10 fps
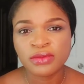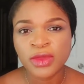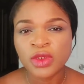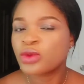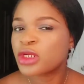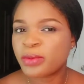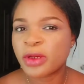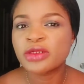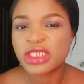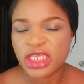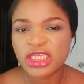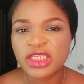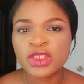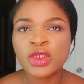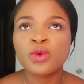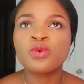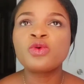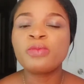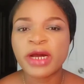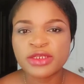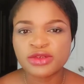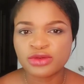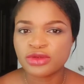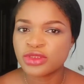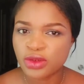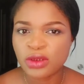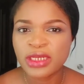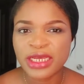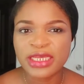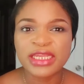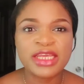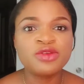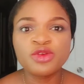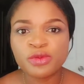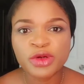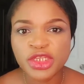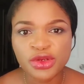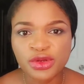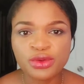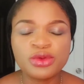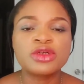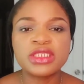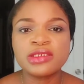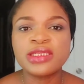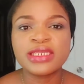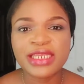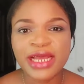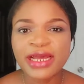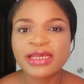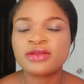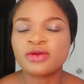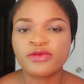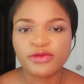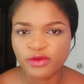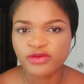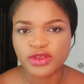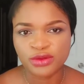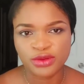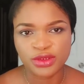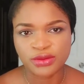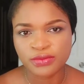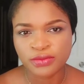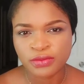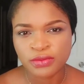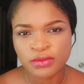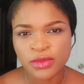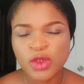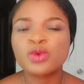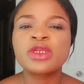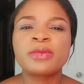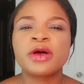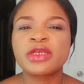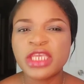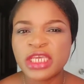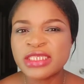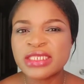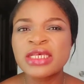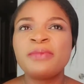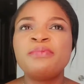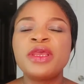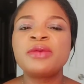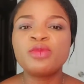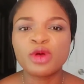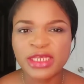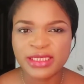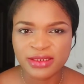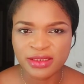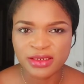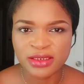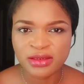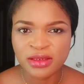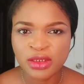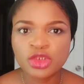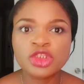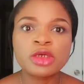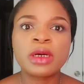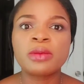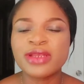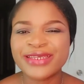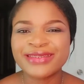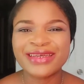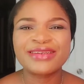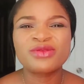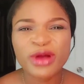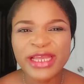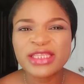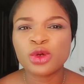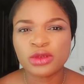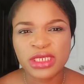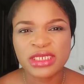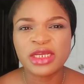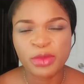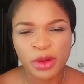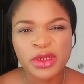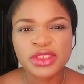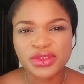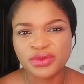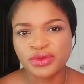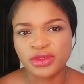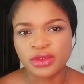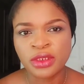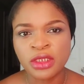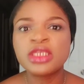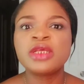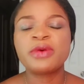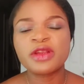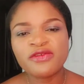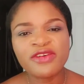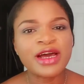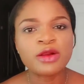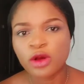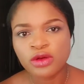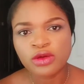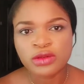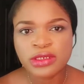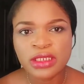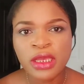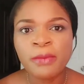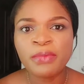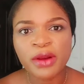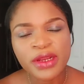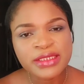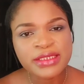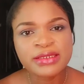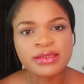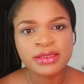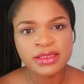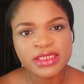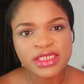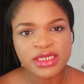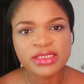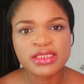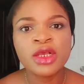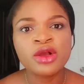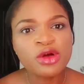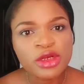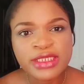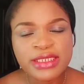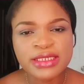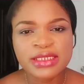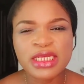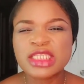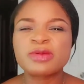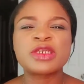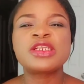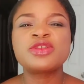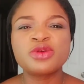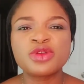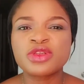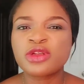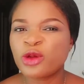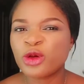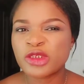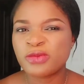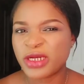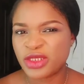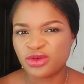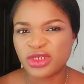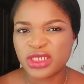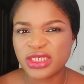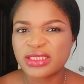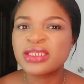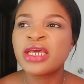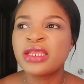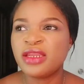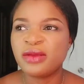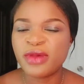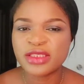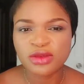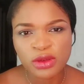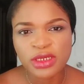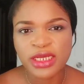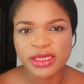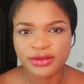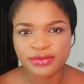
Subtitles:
What about kids who buy drugs online and nobody knew until they died of overdose? What about kids being molested? Some are molested right under their parents' nose. The pedophile uncles, parents, teachers, cousins, especially those lured by strangers they met online.